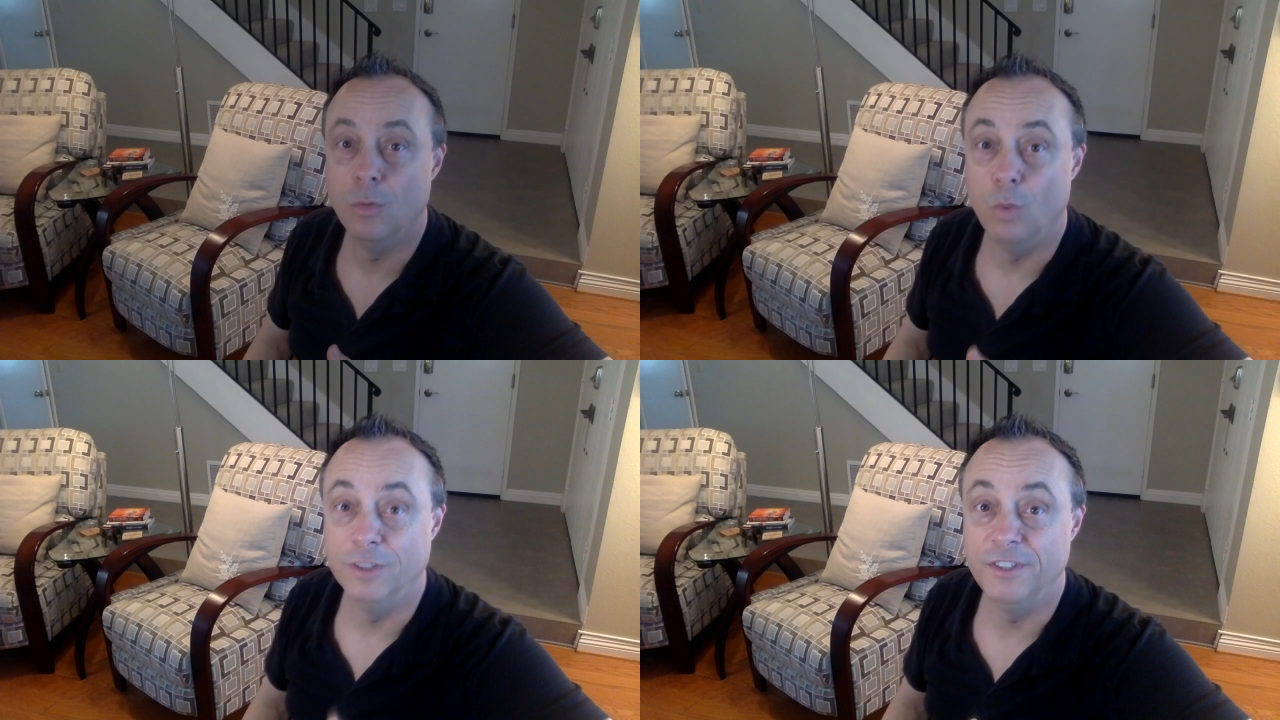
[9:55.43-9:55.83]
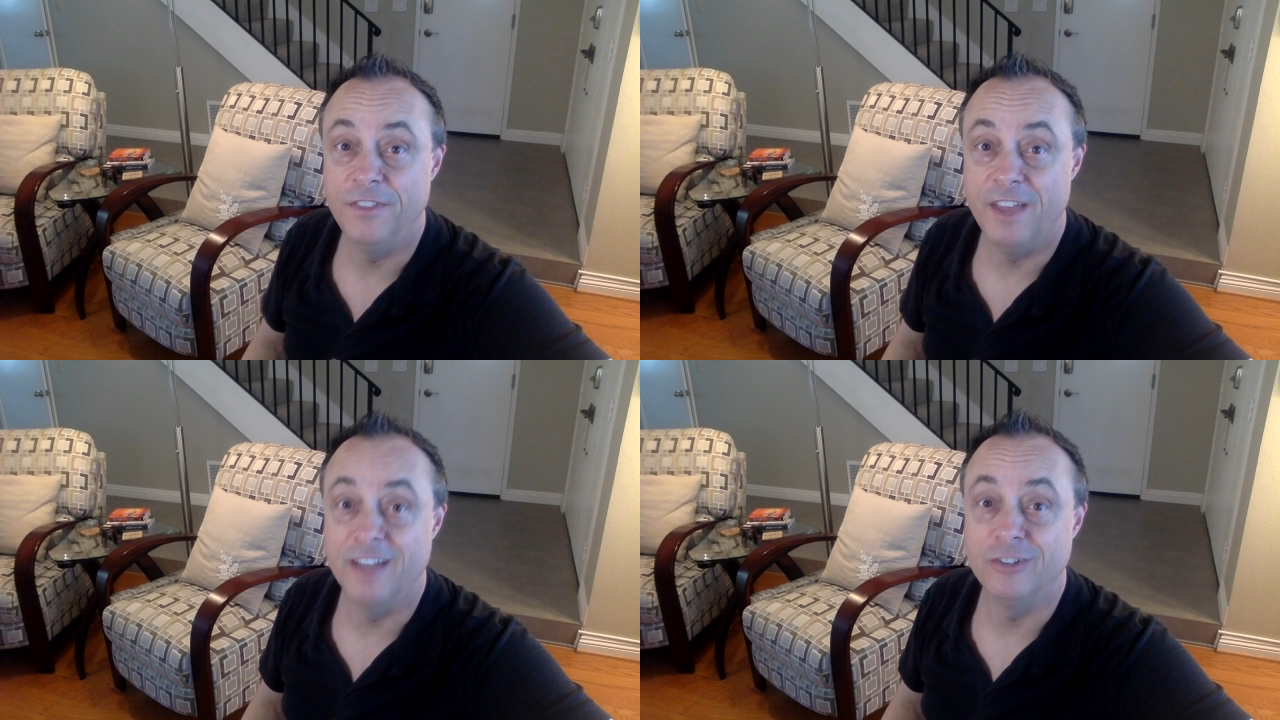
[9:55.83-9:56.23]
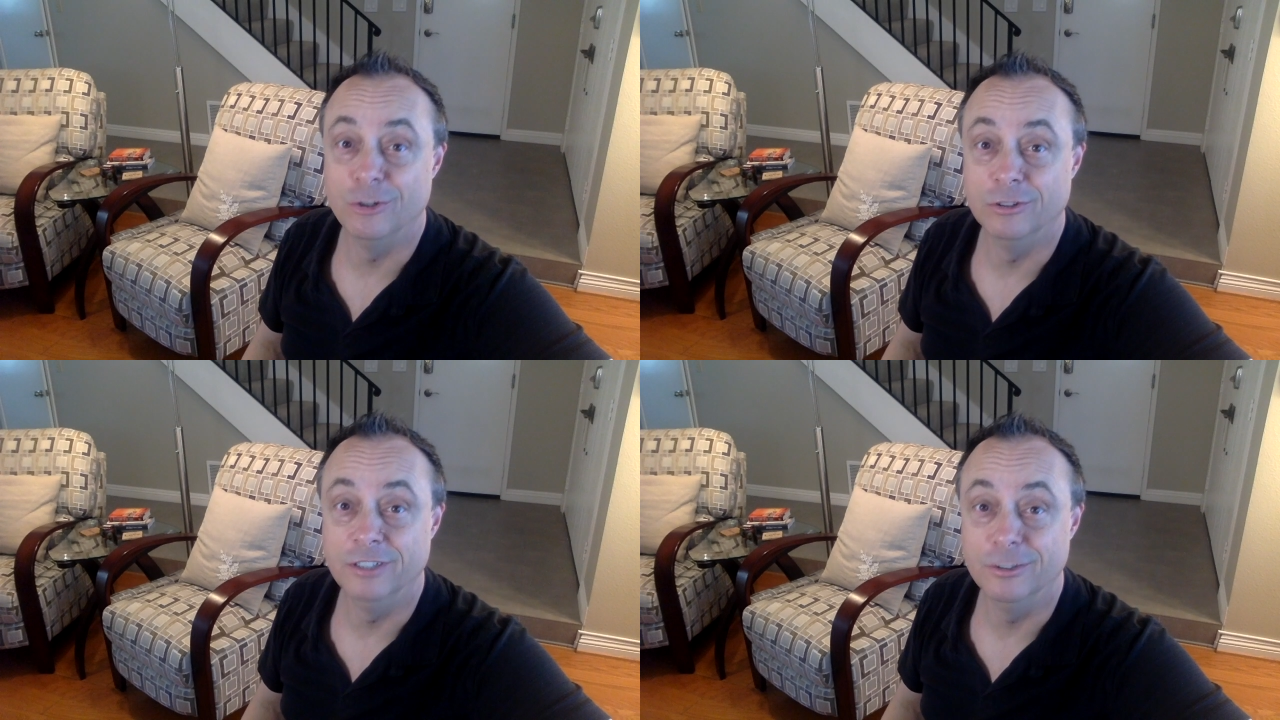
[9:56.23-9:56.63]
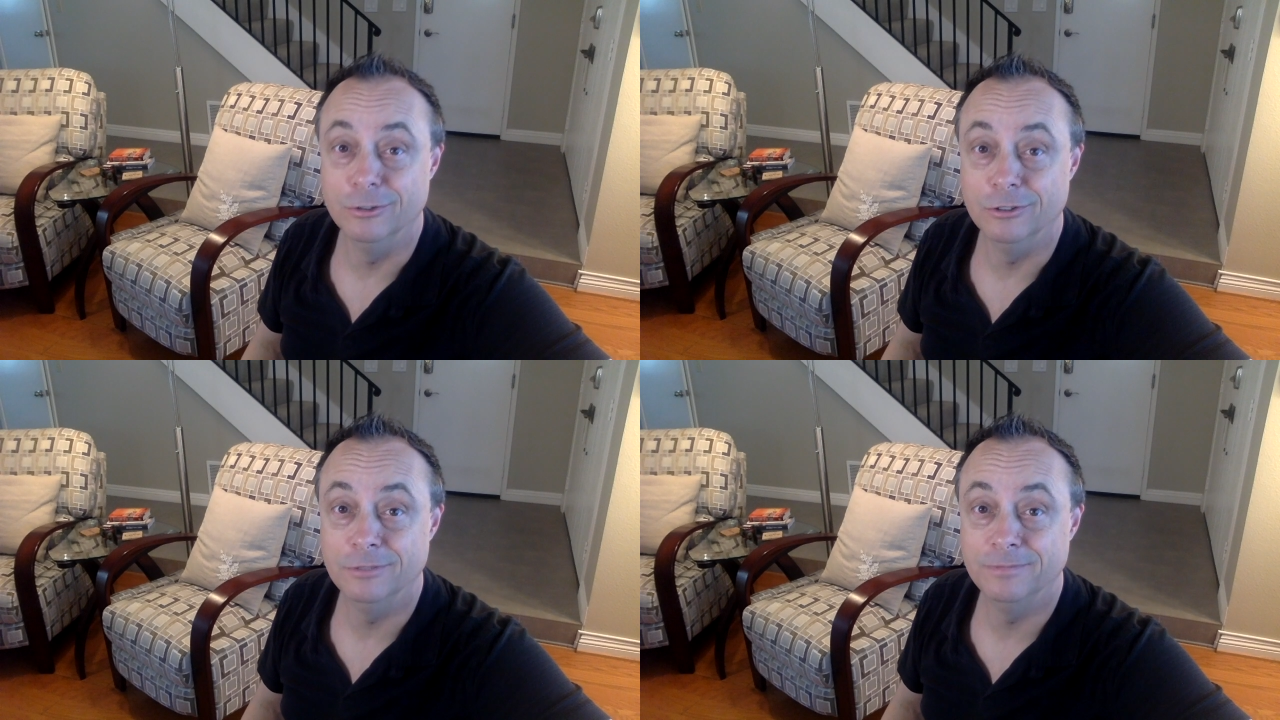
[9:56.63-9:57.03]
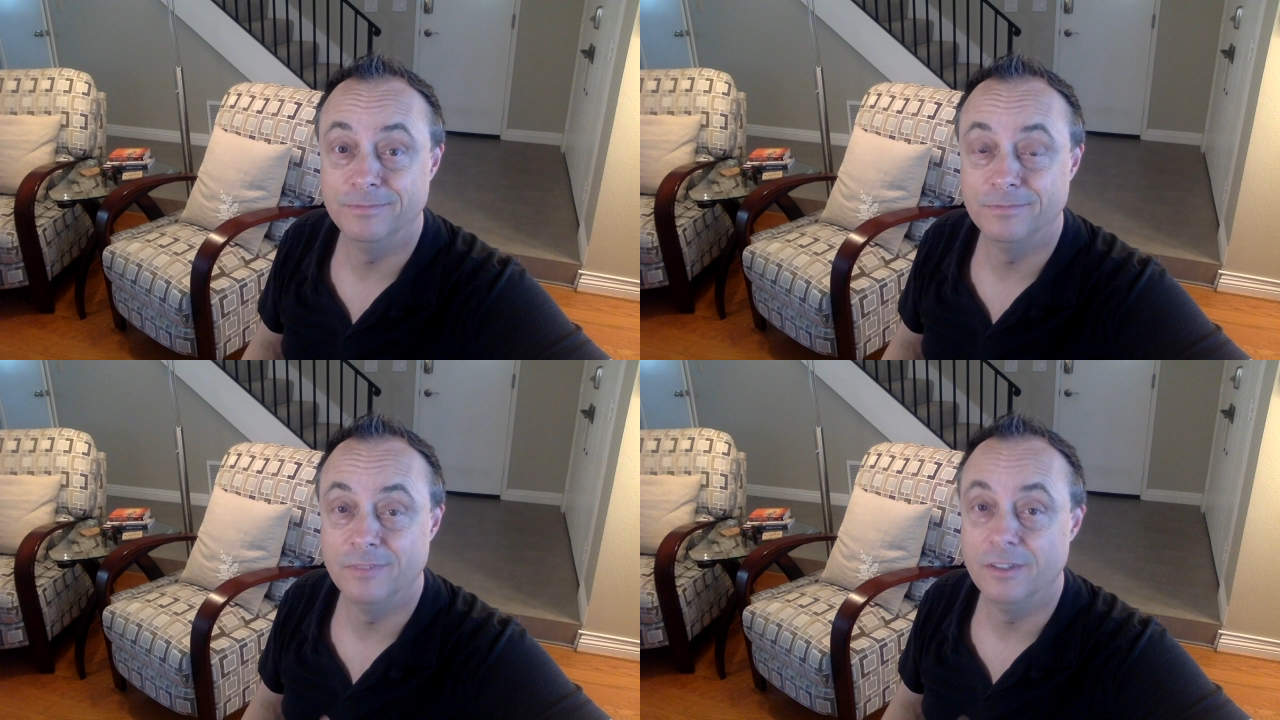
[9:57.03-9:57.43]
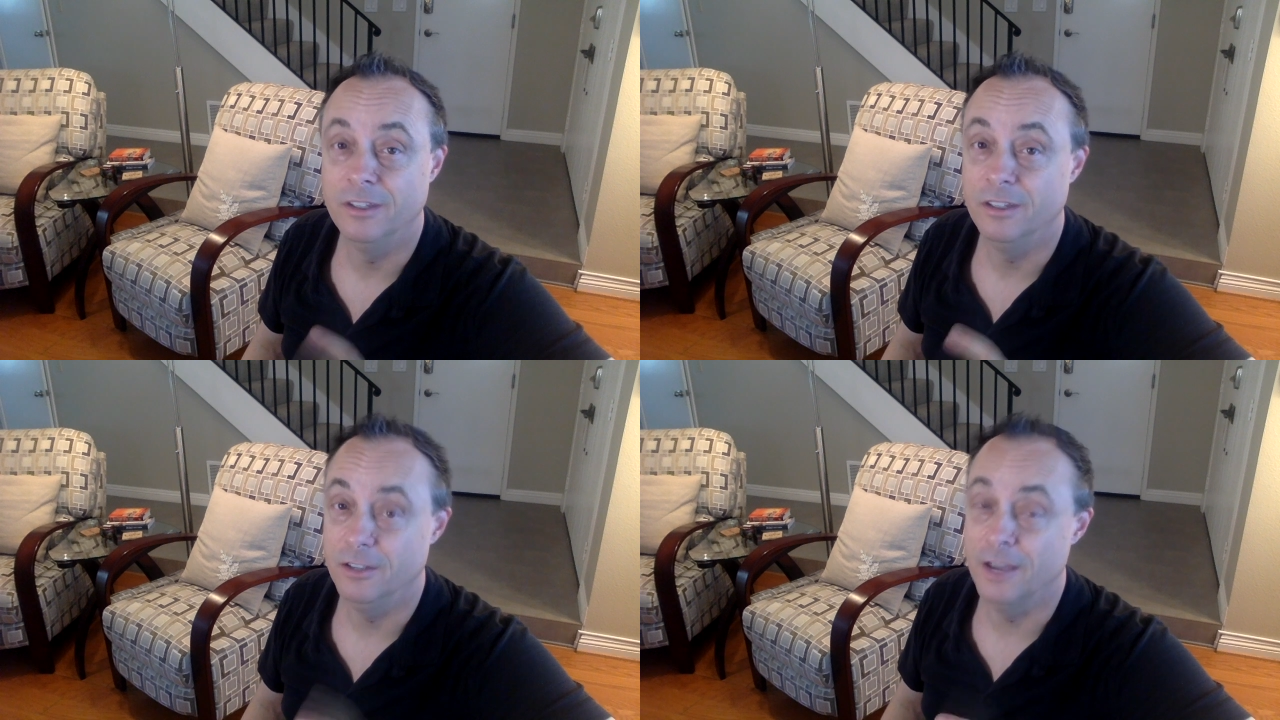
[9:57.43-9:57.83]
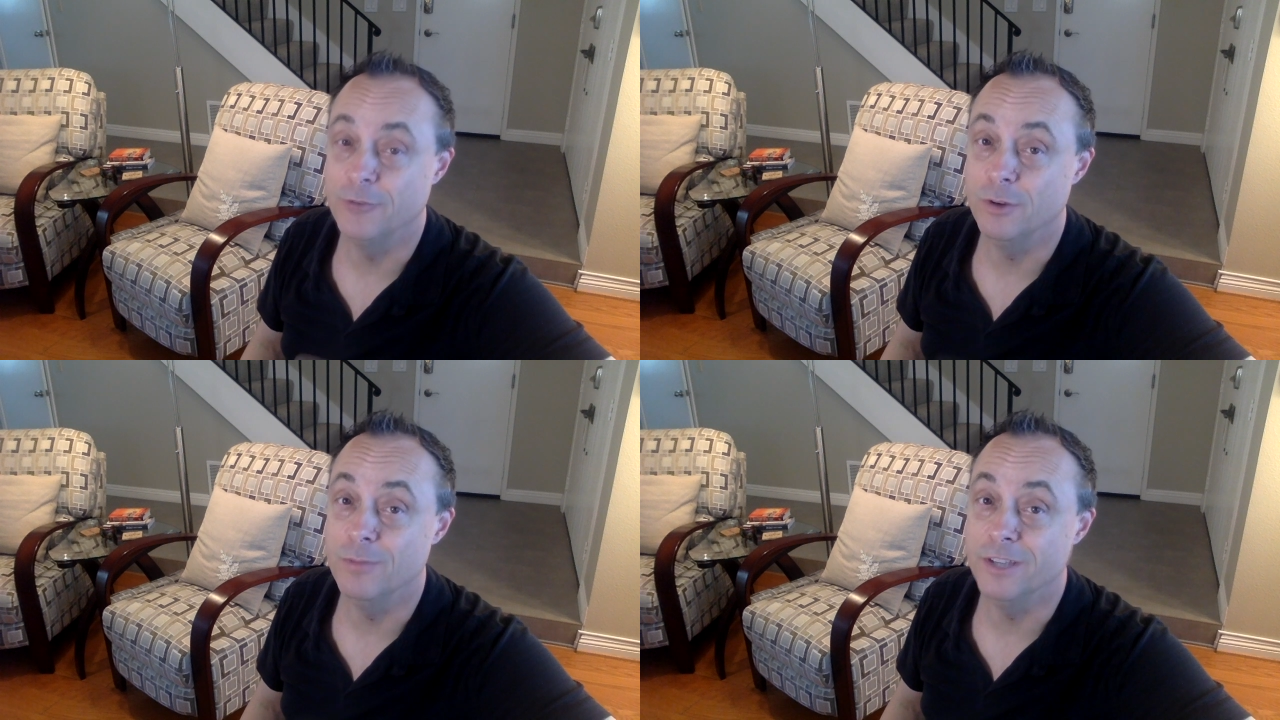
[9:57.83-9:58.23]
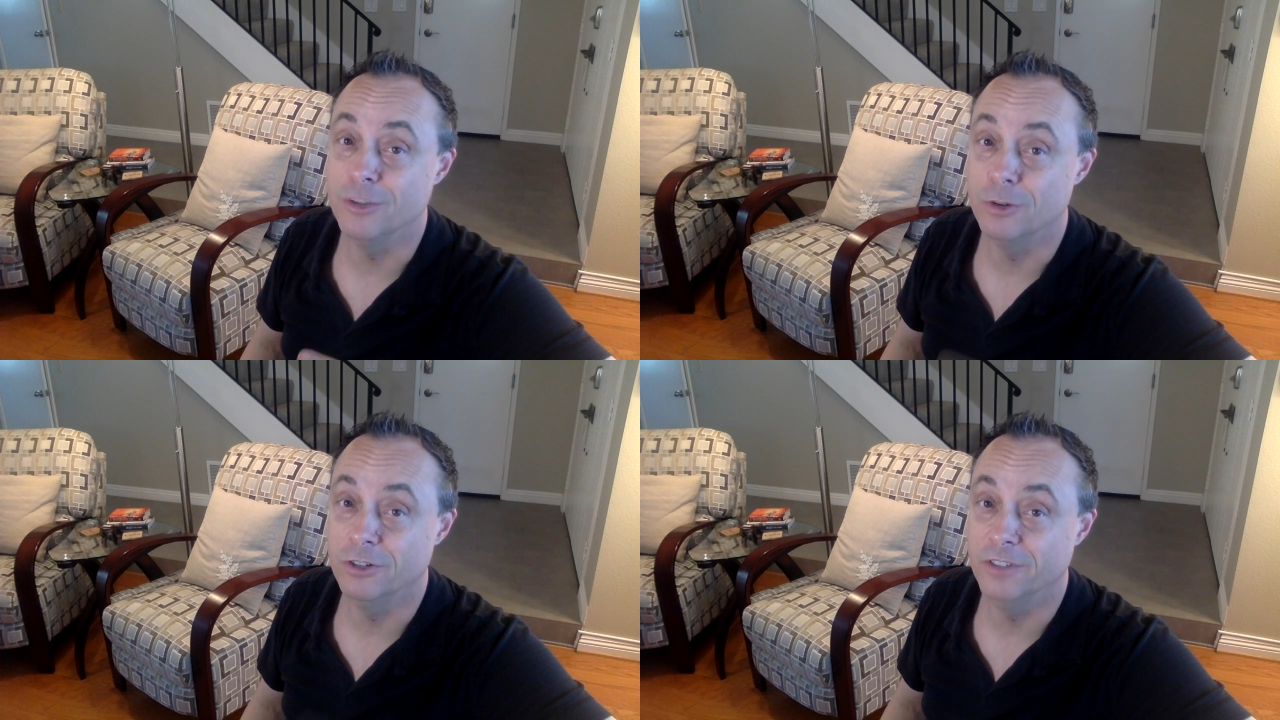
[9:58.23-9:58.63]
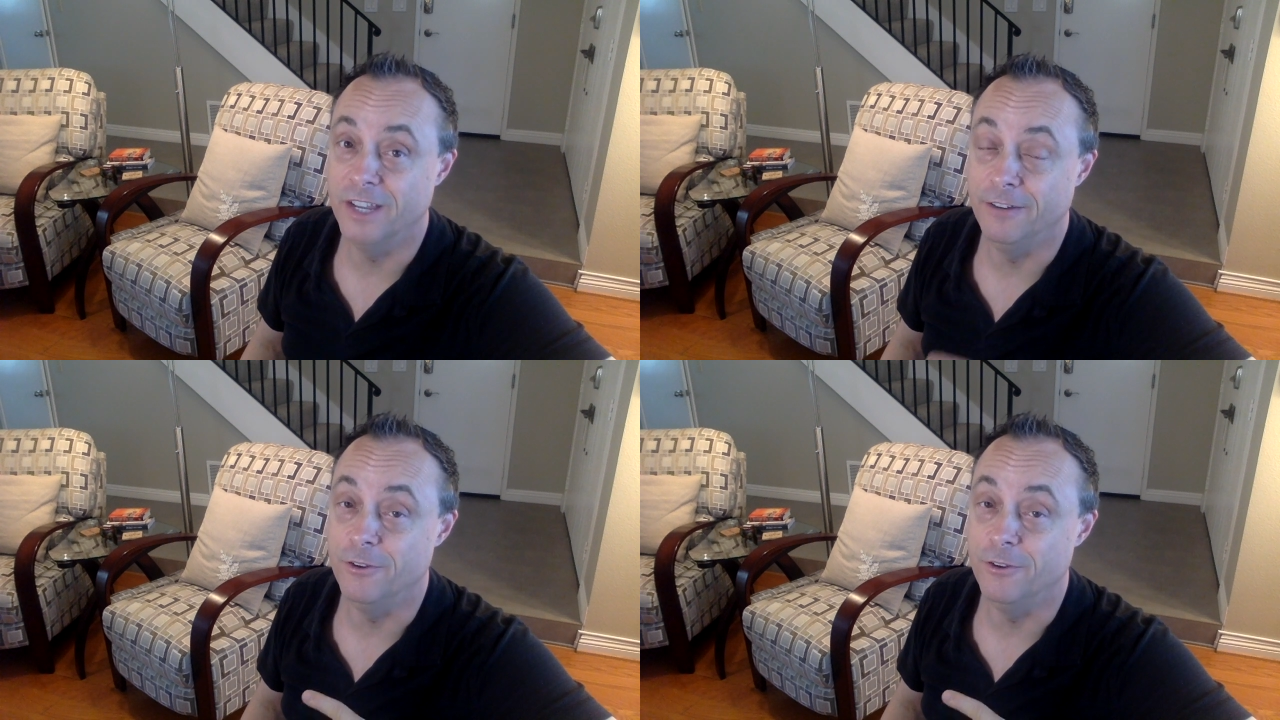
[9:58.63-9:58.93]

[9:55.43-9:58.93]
Wasn't that totally cool? You have to admit you heard that.